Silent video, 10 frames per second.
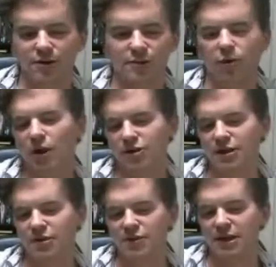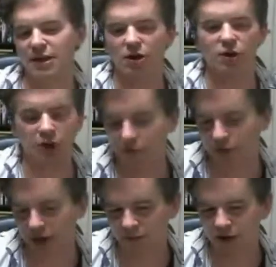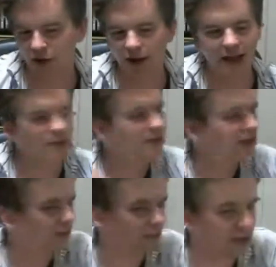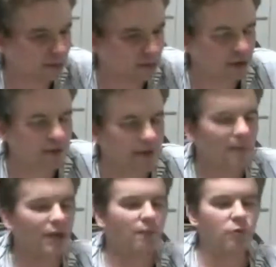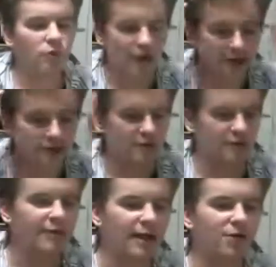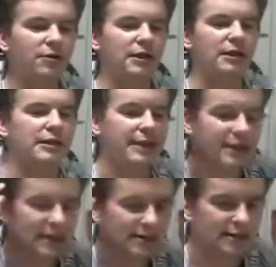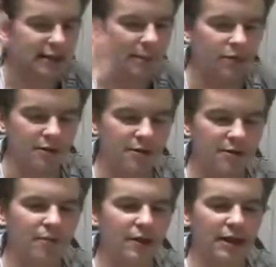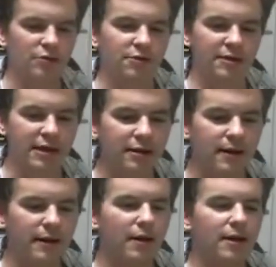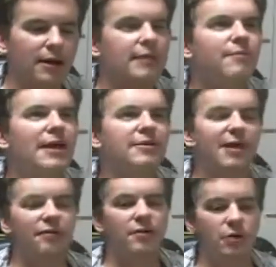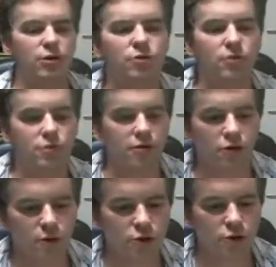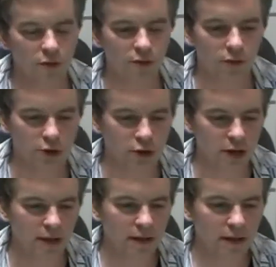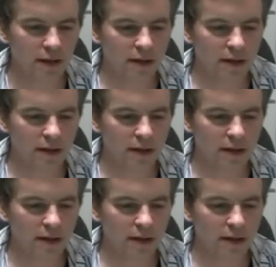too, something. You watch TV and you're also half playing a video game and you're half reading a book. But when you actually sit down and get in depth in something and you see it, it makes everything you do so much more enriching